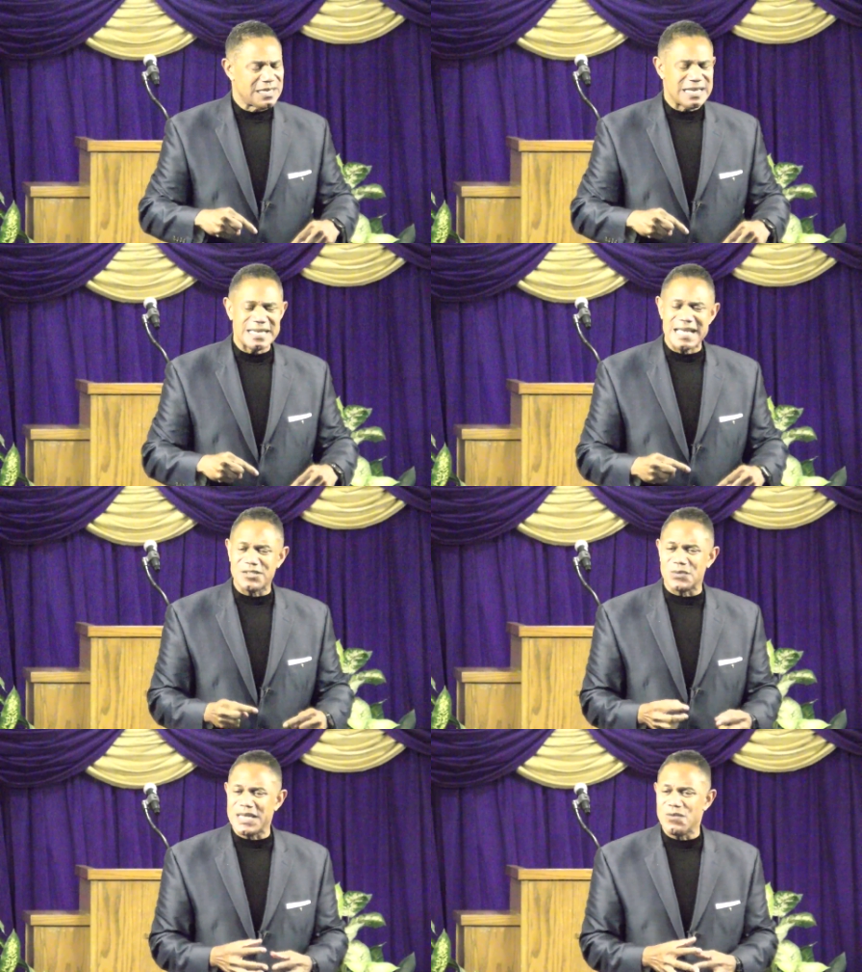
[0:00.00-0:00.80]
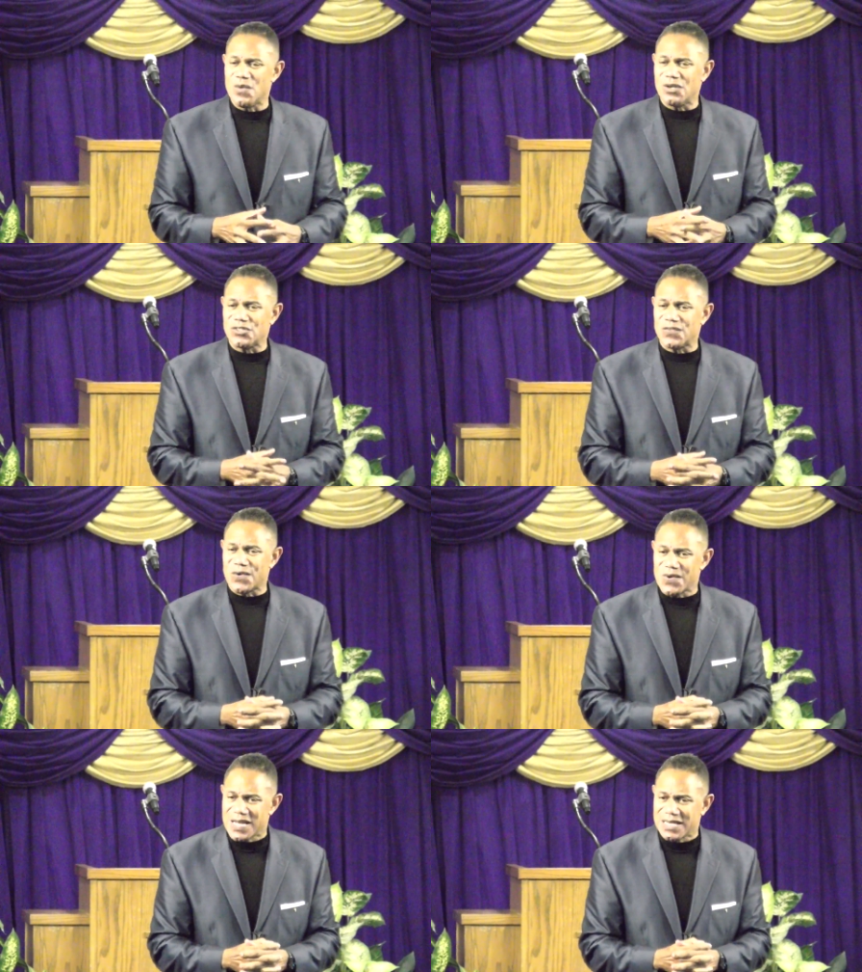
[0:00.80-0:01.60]
And that's what he wants
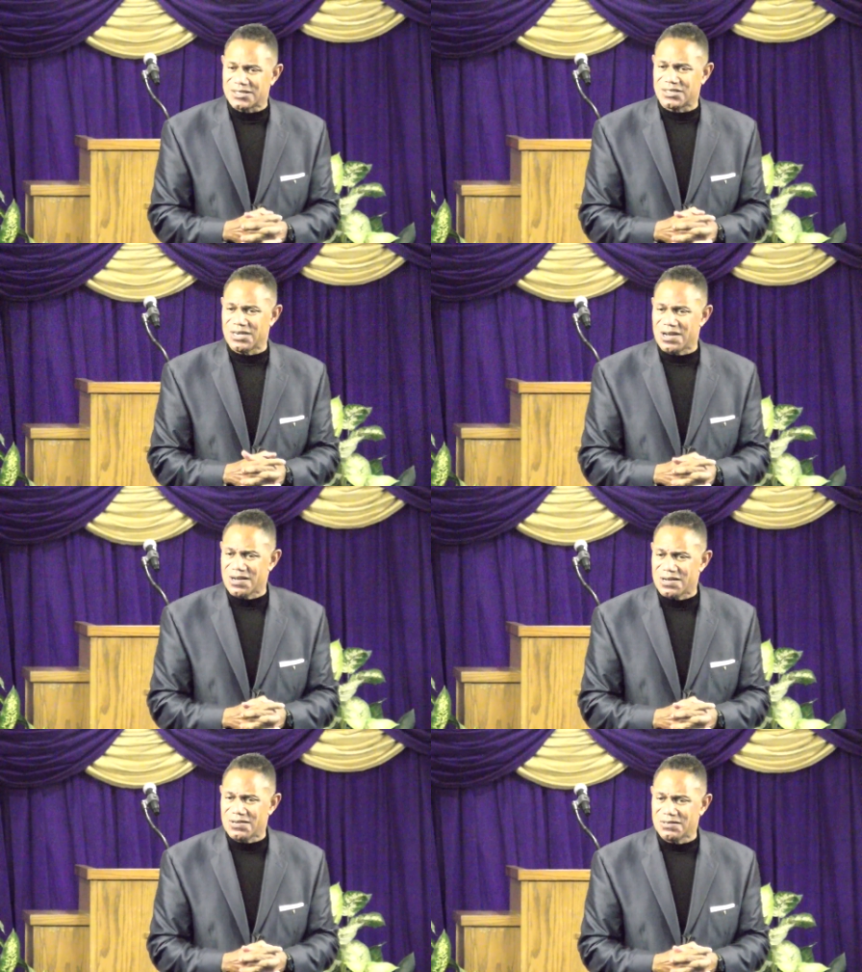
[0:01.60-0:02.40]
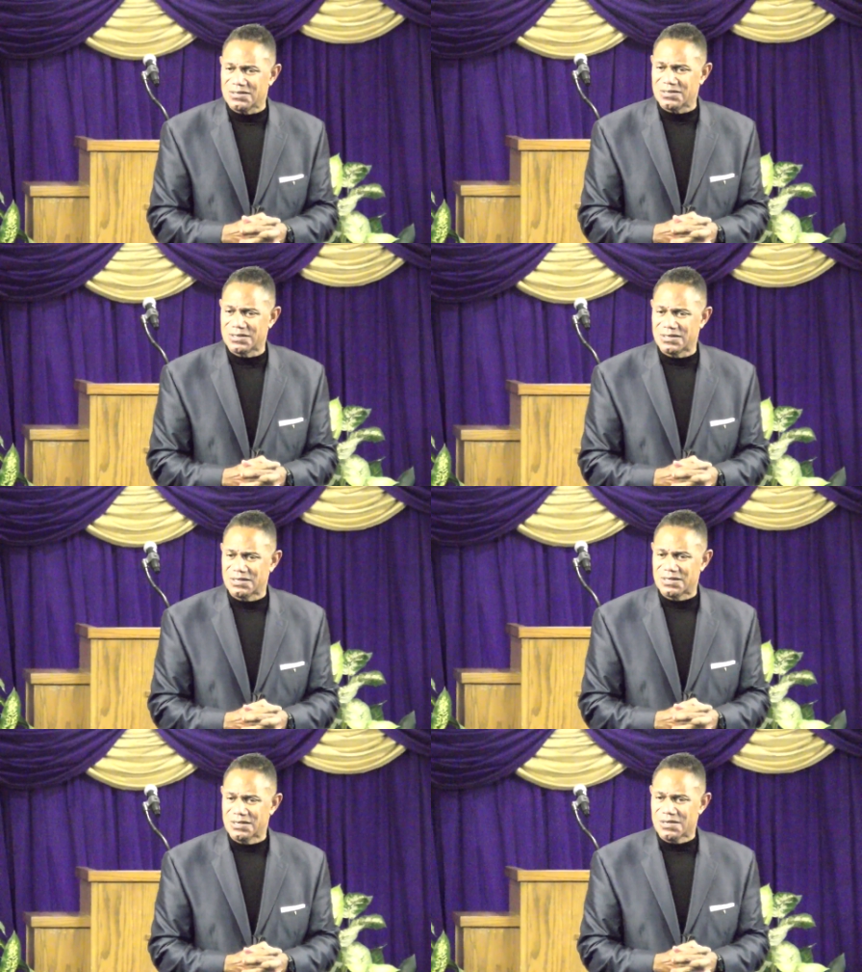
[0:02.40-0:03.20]
for us, y'all.
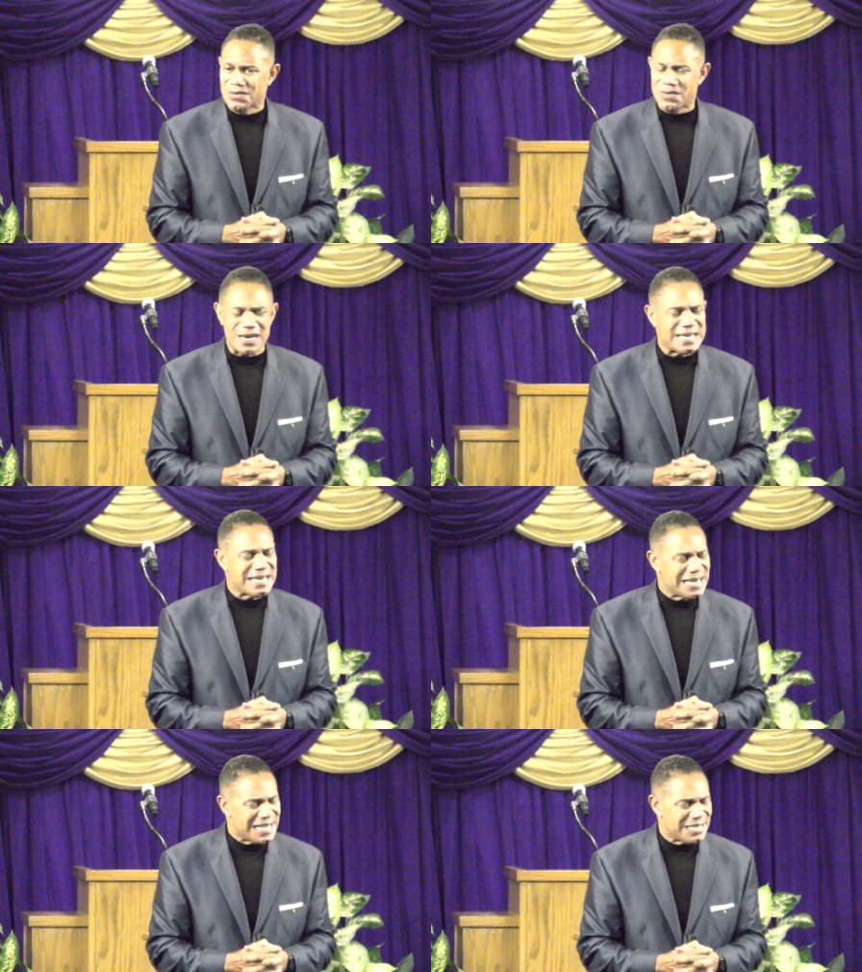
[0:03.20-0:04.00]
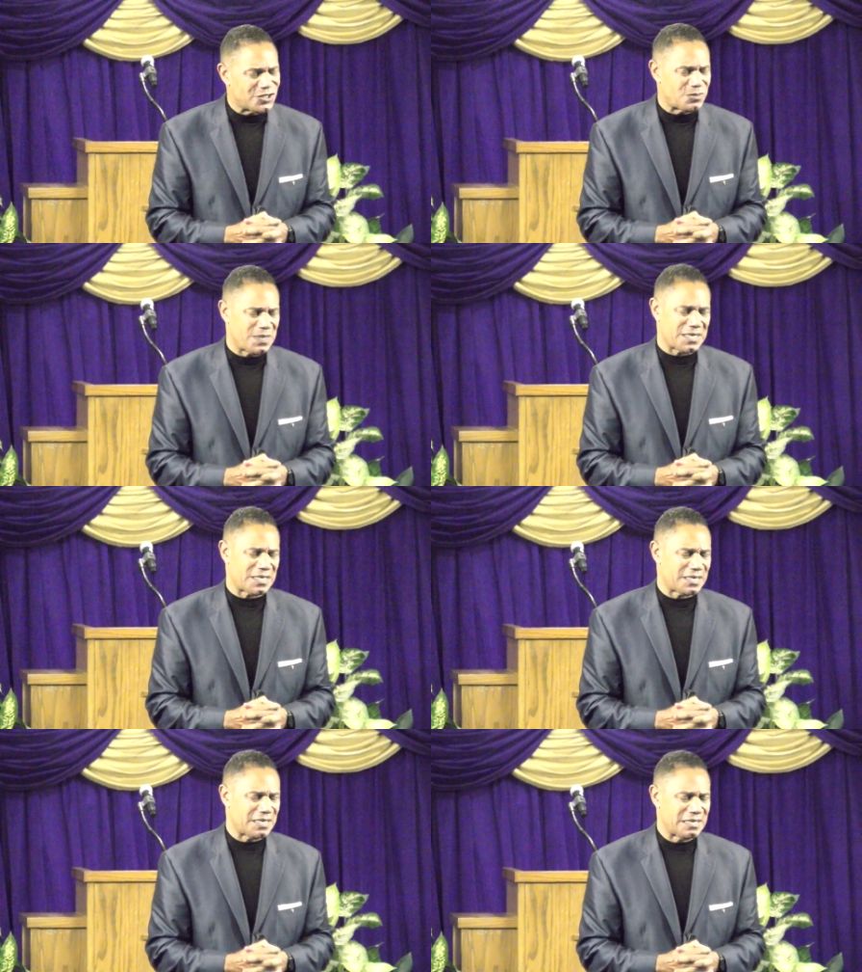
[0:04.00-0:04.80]
Where he leads me,
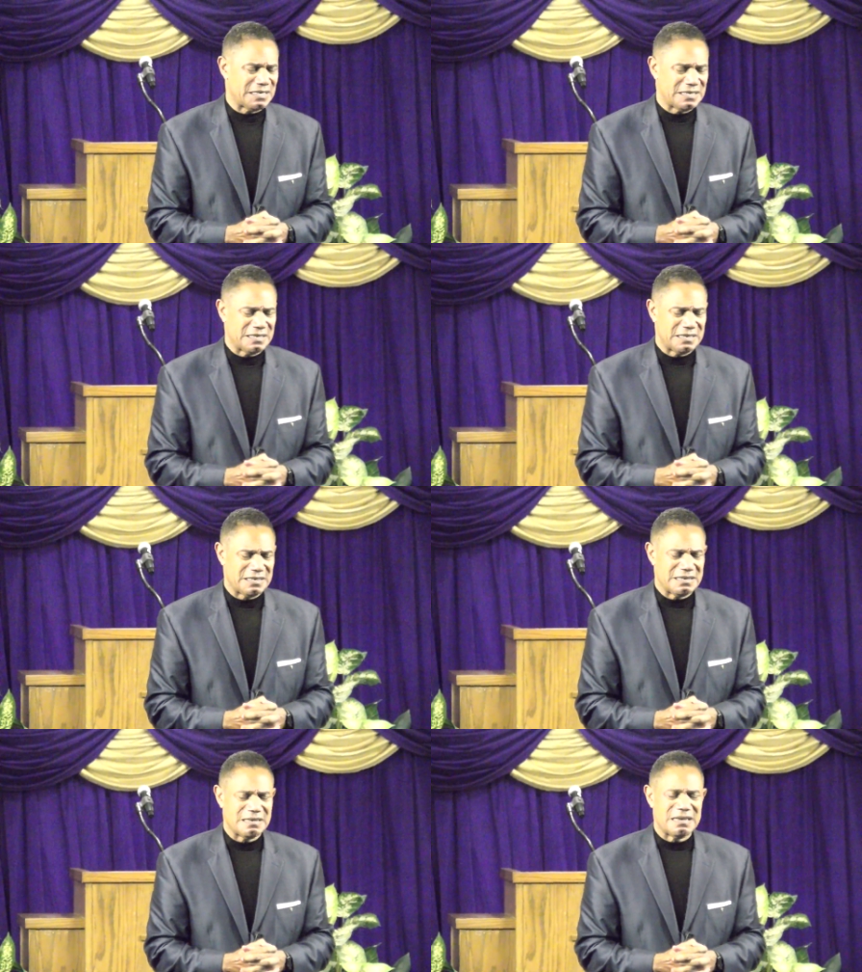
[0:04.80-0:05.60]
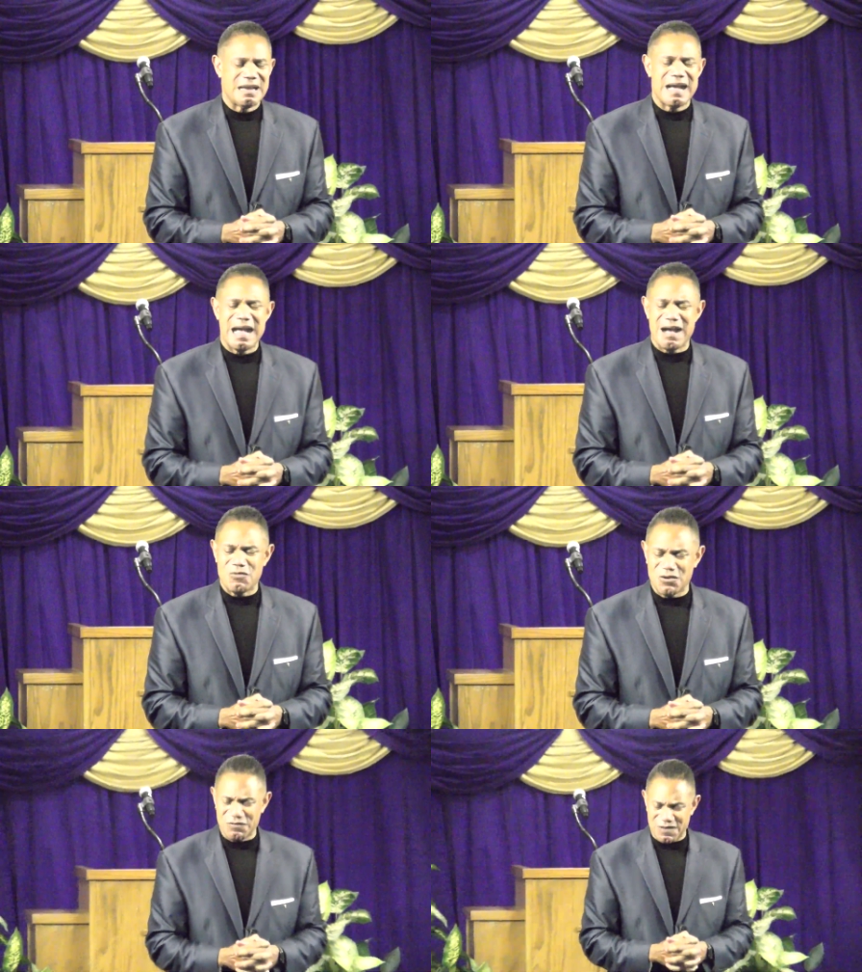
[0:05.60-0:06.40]
I
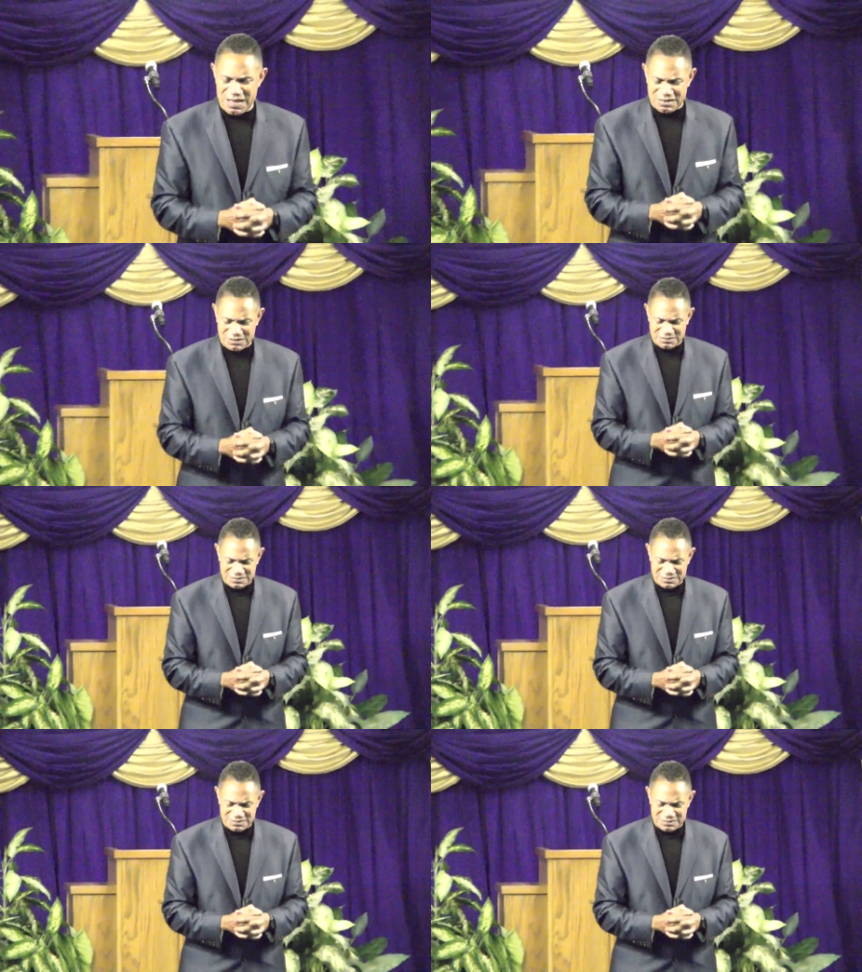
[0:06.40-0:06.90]
will follow.